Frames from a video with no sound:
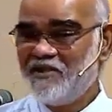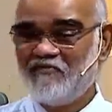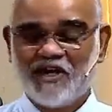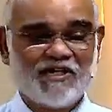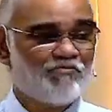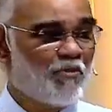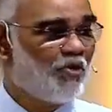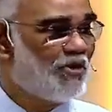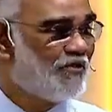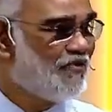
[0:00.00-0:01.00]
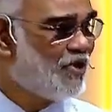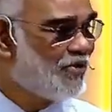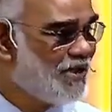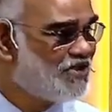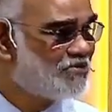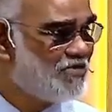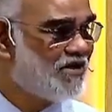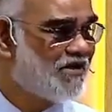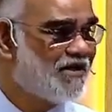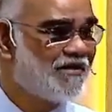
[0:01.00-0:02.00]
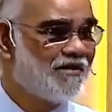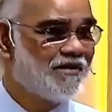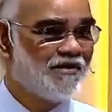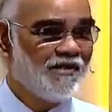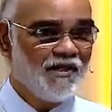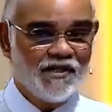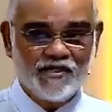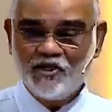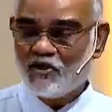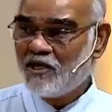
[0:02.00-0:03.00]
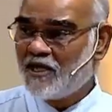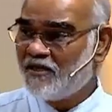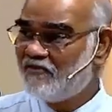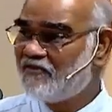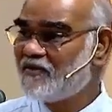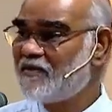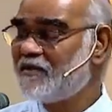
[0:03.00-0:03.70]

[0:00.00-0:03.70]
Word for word: Invite more of the Holy Spirit in your life.